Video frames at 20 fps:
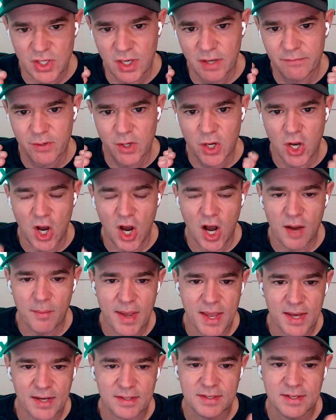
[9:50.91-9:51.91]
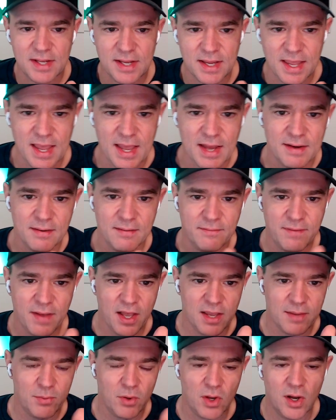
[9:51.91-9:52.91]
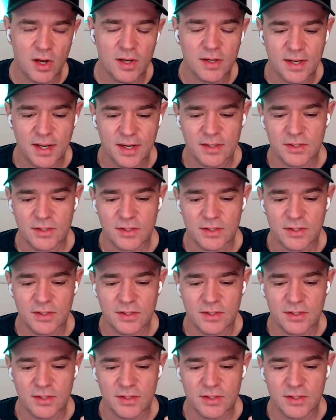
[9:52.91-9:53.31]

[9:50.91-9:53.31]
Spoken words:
of comments to get valuable content.